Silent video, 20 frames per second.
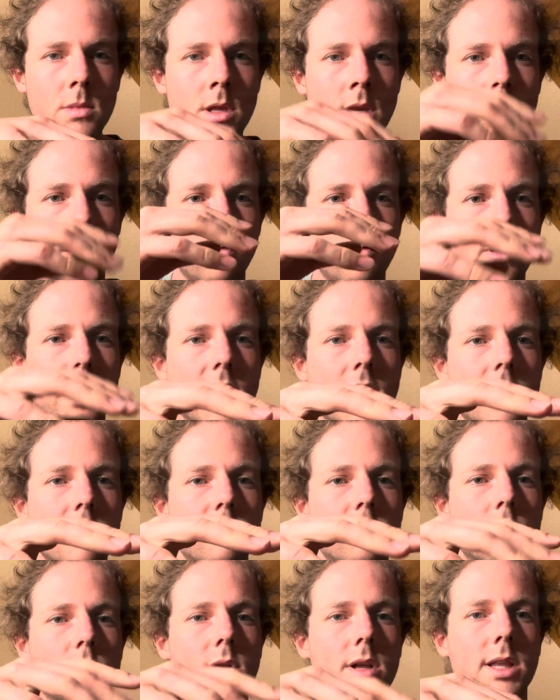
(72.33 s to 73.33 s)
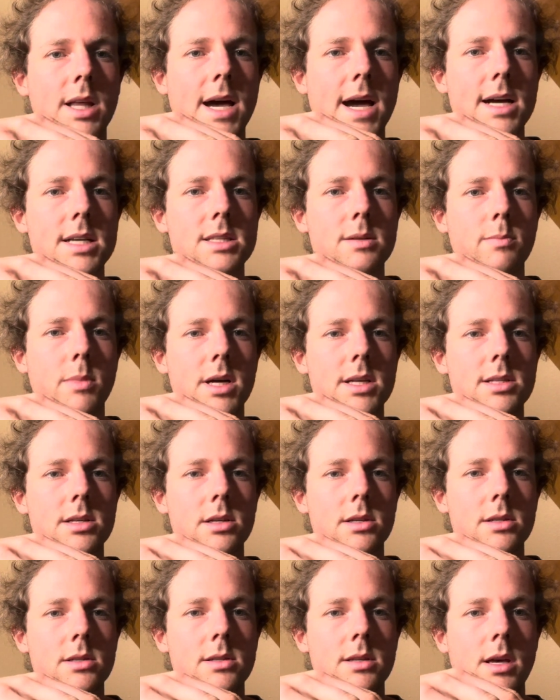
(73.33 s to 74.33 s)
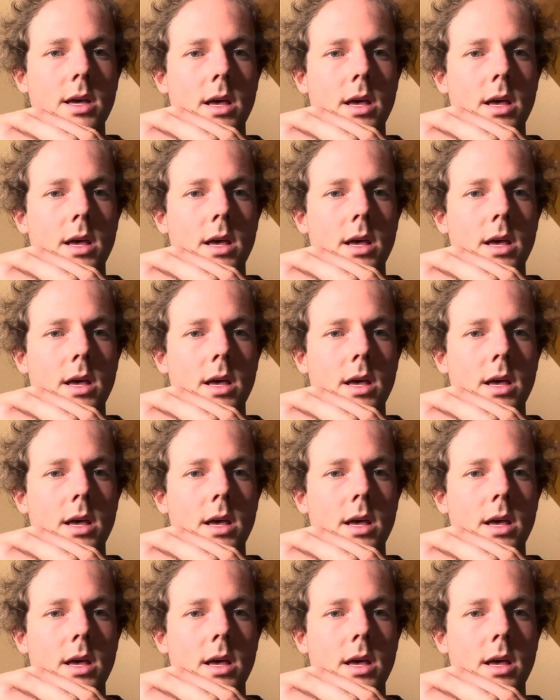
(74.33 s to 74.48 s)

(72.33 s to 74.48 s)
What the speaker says: if we have relaxed muscles,